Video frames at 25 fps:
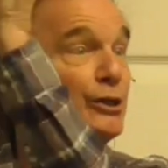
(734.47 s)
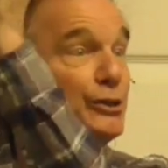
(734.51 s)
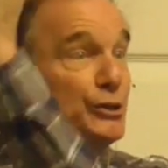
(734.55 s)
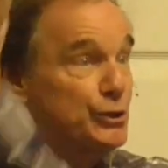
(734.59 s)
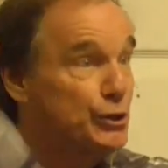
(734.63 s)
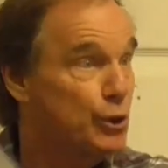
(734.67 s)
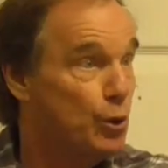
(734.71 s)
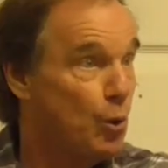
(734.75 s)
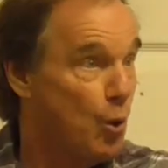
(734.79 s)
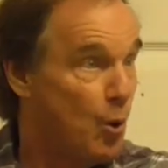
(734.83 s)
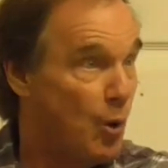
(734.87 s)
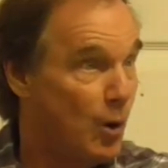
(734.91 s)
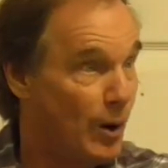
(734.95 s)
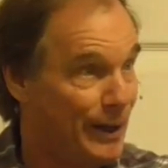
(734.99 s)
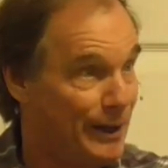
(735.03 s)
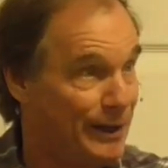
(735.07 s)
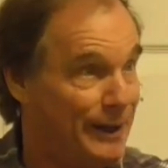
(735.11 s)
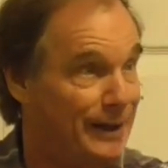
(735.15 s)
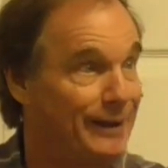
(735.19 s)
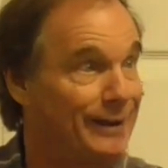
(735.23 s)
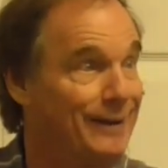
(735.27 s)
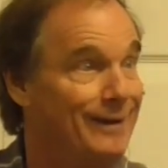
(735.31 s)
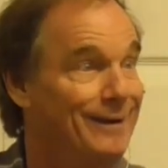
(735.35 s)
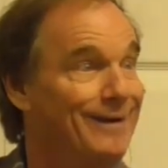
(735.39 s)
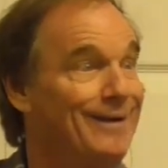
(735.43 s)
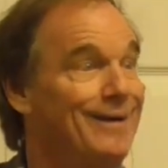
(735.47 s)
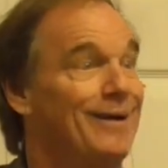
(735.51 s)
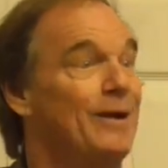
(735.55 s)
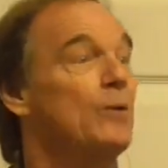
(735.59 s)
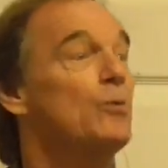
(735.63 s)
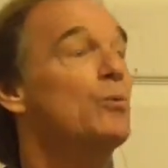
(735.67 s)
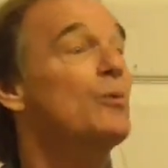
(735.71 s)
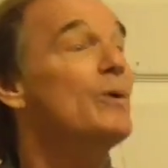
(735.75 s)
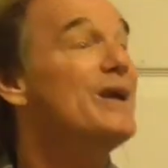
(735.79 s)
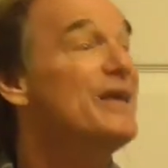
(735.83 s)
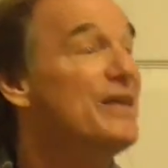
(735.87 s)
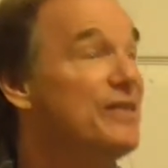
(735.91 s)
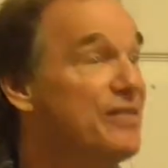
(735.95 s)
joy
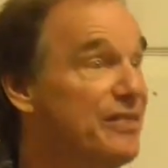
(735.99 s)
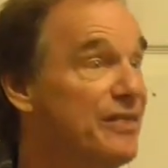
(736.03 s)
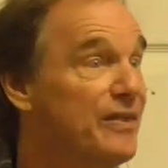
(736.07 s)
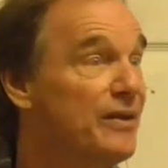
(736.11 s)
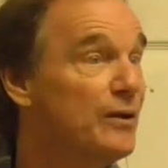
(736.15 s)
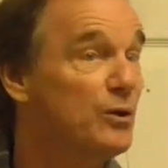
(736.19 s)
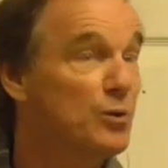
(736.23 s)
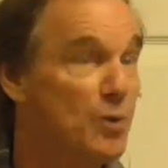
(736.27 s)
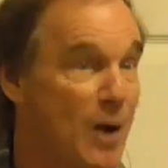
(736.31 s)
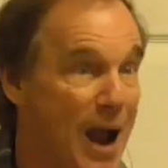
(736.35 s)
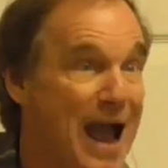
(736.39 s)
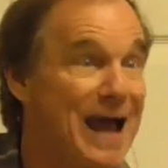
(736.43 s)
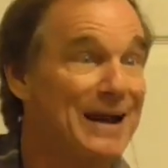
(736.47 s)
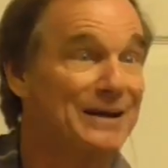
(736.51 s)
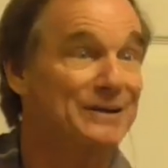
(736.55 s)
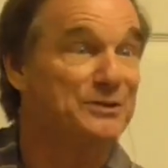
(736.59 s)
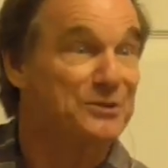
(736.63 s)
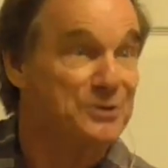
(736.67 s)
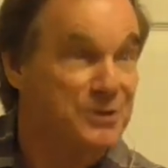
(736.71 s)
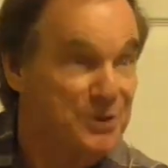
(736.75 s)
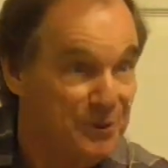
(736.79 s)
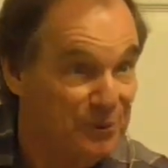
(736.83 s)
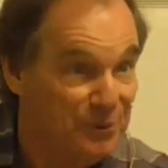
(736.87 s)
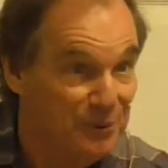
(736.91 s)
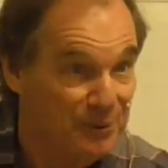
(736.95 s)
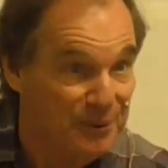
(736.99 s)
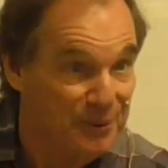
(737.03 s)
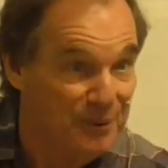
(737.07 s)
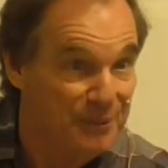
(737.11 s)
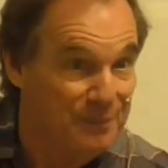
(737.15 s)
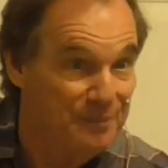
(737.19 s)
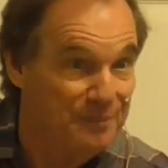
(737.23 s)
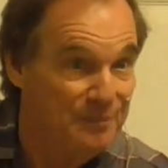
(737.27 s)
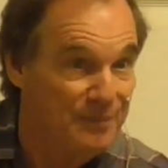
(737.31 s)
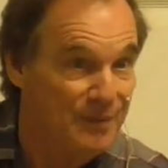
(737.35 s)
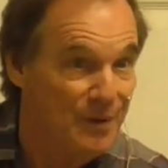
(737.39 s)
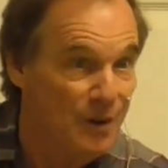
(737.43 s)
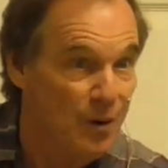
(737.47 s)
with gratitude,
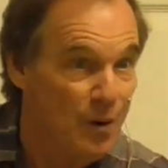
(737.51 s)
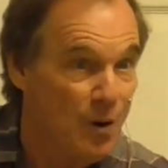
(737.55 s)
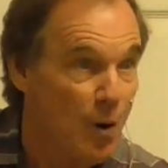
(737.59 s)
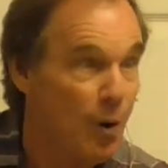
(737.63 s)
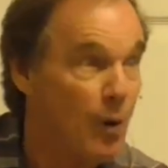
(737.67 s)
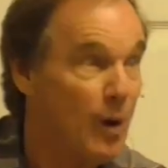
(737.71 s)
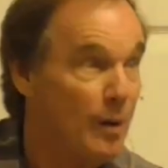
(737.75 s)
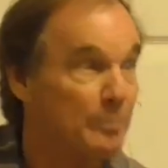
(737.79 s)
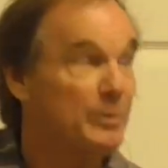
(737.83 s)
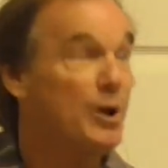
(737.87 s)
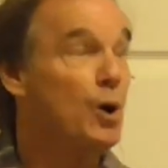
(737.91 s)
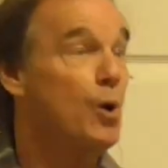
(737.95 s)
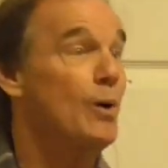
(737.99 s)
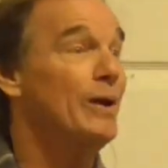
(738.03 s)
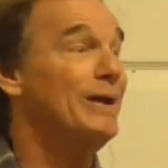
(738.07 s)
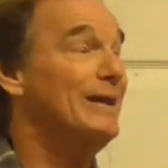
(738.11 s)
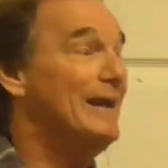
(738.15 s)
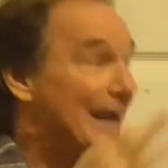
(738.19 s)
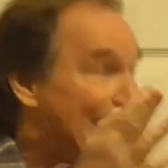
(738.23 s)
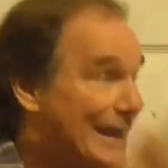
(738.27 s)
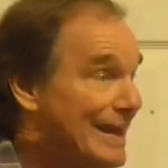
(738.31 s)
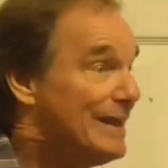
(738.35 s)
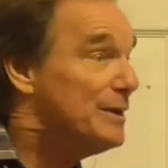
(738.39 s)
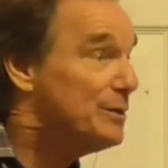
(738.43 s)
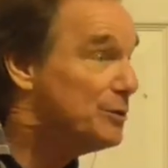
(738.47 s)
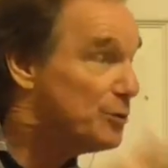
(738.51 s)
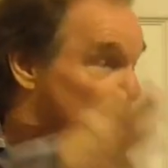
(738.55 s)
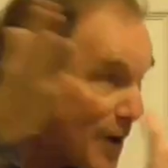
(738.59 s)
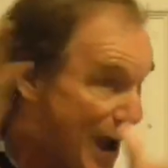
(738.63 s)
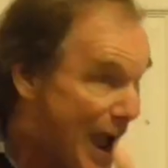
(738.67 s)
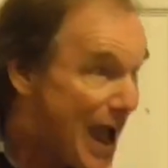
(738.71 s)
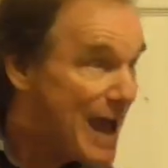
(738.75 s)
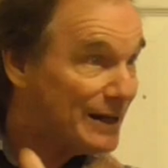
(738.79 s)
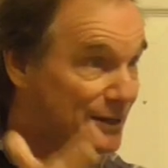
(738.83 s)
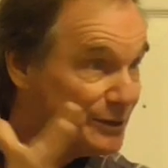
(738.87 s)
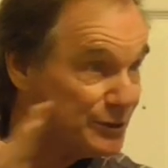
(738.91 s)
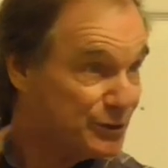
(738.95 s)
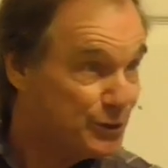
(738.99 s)
or I'm going in
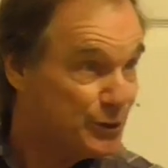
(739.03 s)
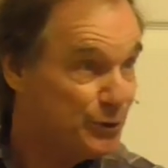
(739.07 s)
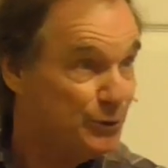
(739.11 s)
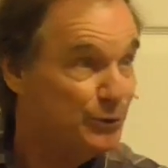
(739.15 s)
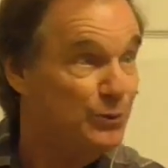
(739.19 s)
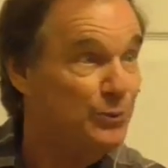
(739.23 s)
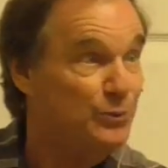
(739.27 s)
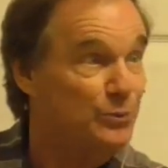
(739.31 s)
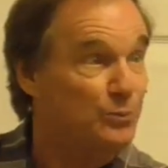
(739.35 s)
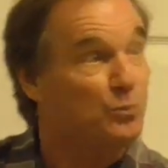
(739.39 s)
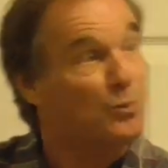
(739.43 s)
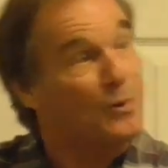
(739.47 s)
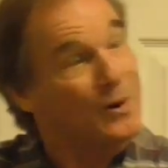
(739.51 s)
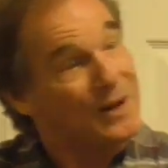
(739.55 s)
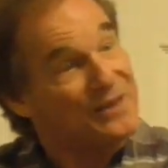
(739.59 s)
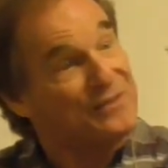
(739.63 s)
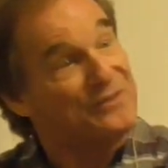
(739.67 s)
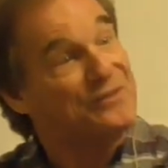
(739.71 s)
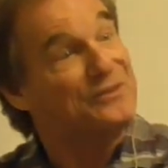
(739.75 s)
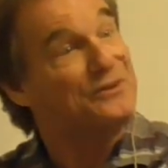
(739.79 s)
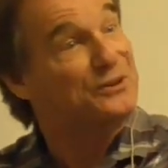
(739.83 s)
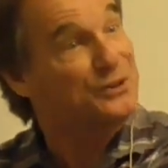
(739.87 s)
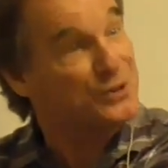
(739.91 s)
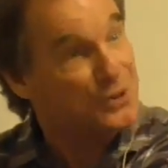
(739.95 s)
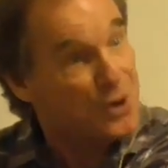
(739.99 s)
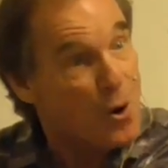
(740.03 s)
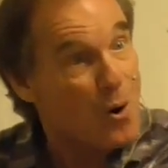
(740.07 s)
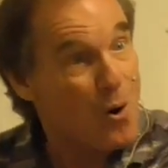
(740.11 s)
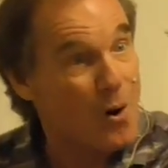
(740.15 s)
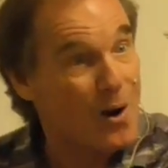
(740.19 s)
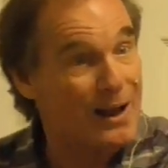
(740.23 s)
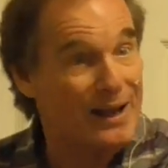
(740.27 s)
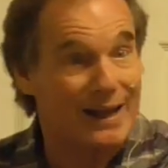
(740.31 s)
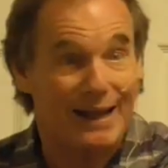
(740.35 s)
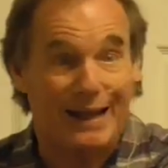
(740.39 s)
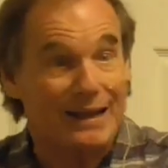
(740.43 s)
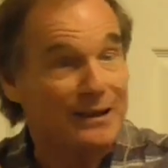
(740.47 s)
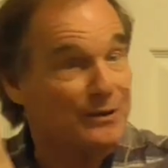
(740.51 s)
gratitude with
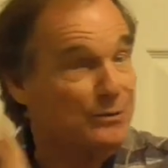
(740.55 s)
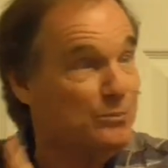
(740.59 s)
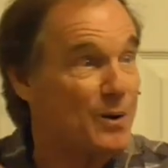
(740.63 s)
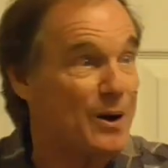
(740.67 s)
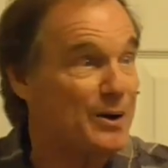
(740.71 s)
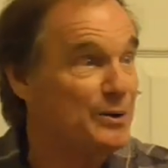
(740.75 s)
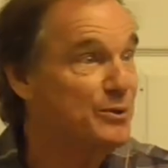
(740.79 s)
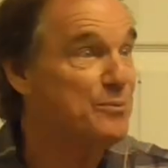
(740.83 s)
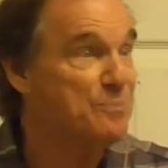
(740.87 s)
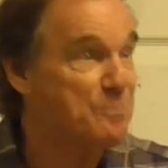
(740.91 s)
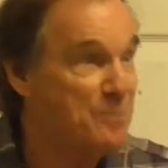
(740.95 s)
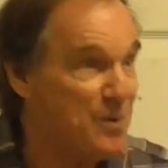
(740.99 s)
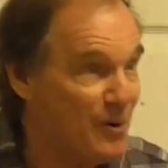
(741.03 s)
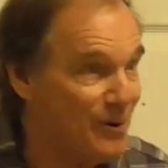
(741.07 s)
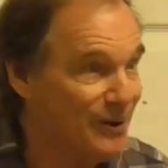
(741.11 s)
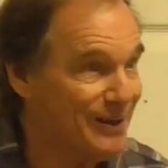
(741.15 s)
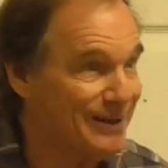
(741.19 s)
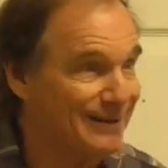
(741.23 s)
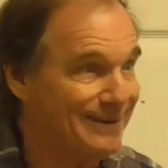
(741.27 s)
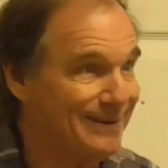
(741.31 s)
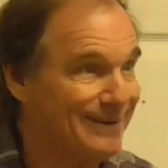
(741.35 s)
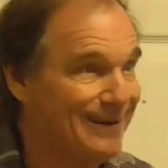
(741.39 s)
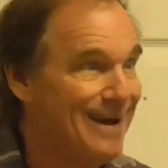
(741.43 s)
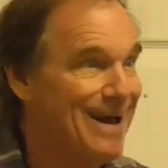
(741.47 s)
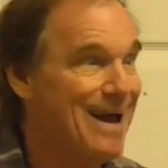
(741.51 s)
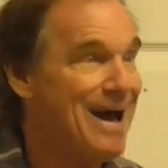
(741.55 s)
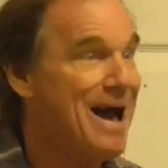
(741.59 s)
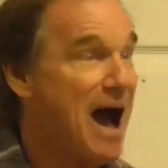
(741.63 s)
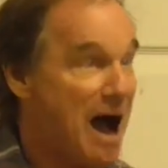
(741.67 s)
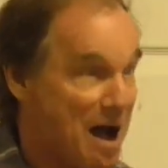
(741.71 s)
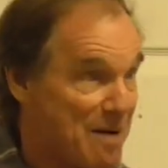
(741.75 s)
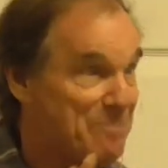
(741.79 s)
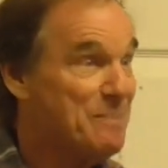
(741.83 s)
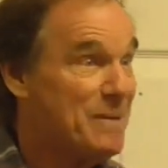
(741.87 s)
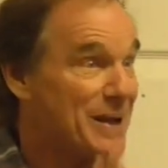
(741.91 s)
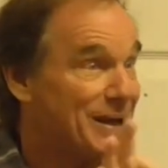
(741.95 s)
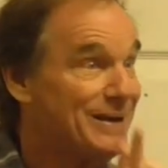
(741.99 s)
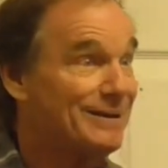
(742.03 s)
joy. Either way you put it,
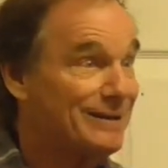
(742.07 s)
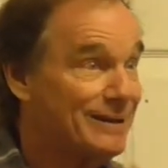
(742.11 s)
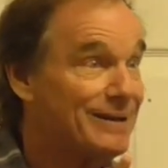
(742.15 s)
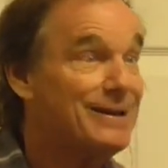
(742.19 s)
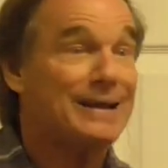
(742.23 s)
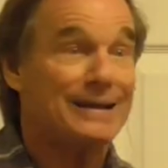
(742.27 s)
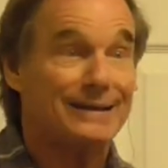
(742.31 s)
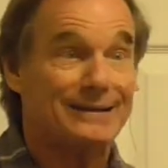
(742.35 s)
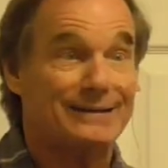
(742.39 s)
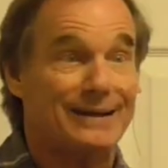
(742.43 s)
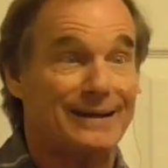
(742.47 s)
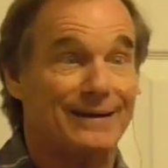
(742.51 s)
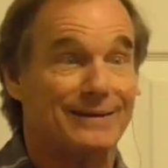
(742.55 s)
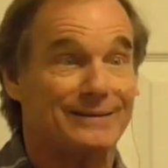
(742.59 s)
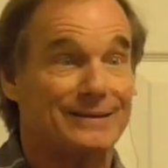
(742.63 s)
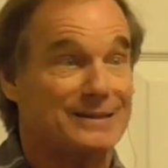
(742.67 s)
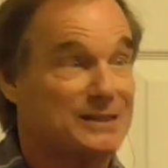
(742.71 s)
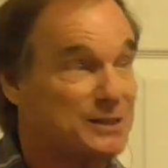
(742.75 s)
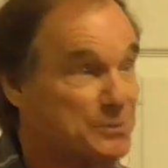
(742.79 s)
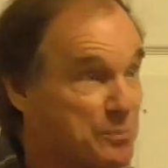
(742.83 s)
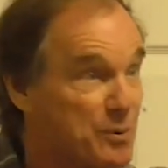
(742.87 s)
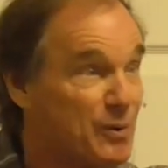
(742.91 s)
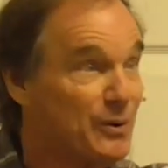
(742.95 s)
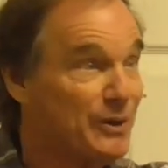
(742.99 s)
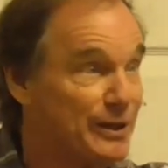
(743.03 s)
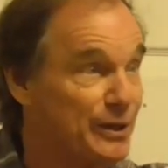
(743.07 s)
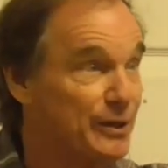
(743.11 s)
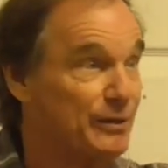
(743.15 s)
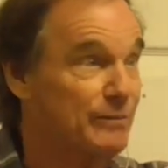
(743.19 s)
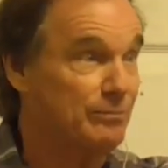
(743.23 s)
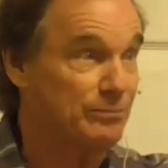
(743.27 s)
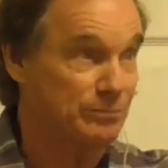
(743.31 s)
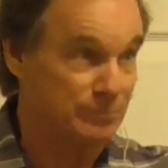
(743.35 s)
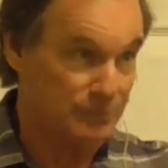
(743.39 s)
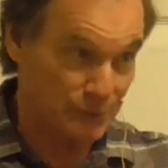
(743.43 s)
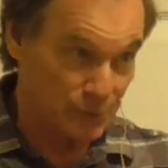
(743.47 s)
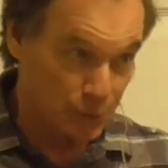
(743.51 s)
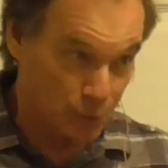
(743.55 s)
I've made a link there that's pretty
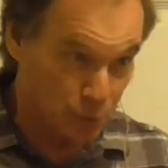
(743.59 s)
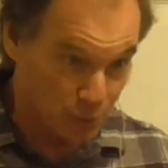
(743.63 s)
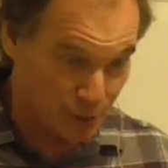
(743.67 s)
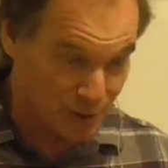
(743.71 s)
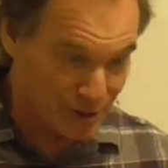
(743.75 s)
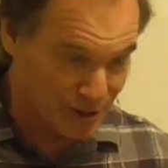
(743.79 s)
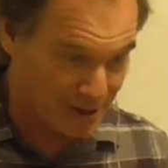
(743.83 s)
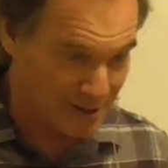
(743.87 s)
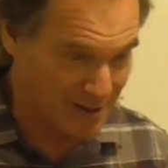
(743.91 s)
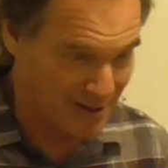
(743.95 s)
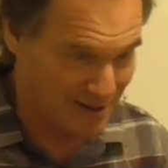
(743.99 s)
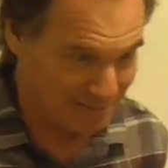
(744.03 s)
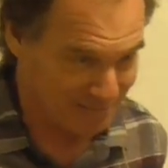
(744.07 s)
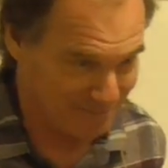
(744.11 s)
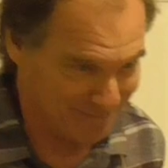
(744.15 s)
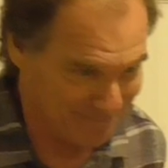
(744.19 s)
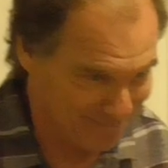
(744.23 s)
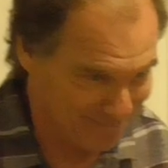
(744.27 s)
cool stuff.